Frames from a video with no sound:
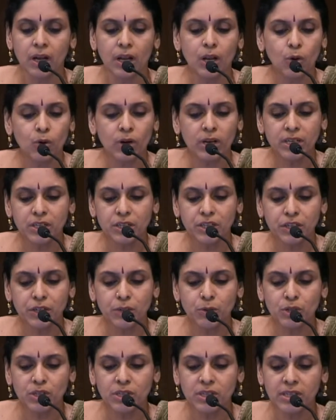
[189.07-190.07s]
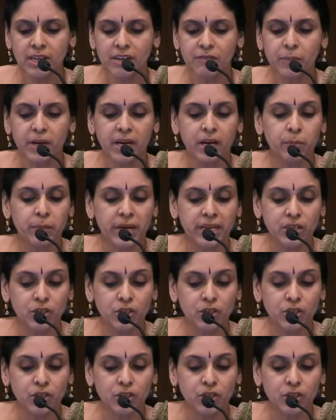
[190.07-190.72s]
Local institutions have become